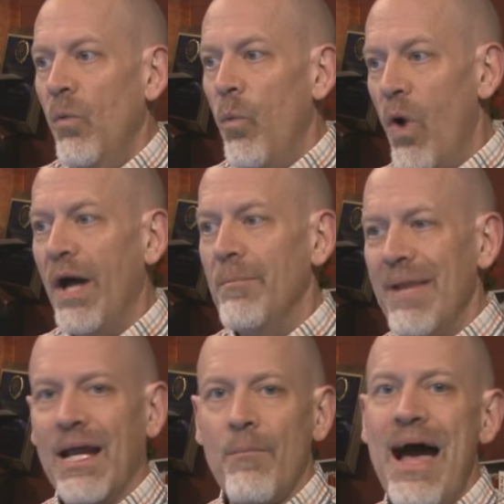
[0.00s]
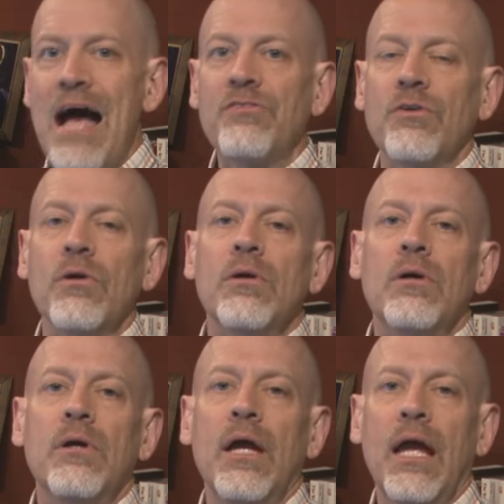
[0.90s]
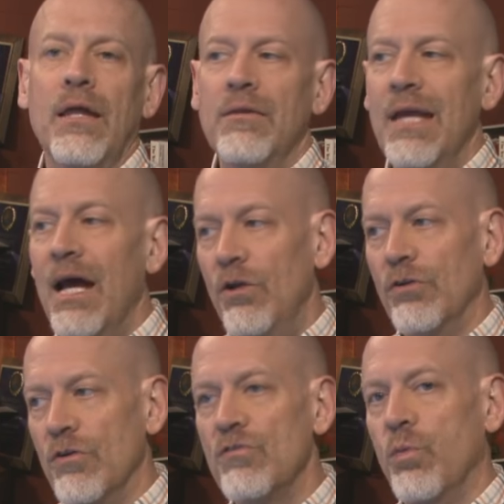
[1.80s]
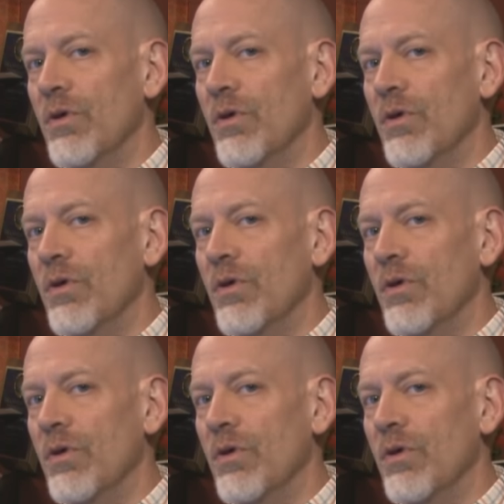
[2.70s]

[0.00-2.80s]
one mega pastor, and the elders